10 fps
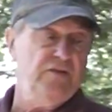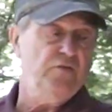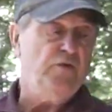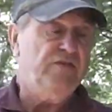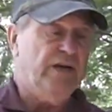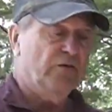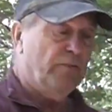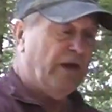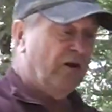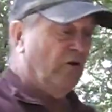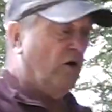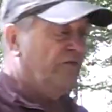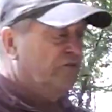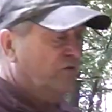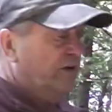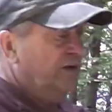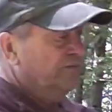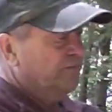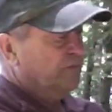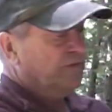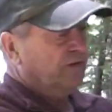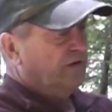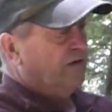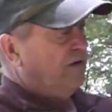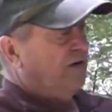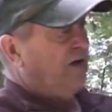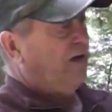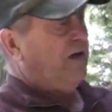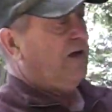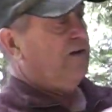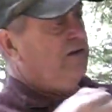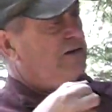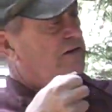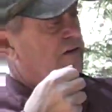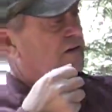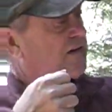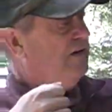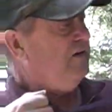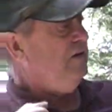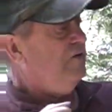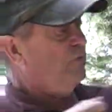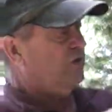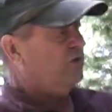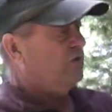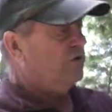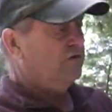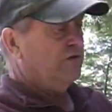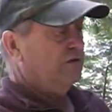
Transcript: the tree saver band off the tree, and again we could have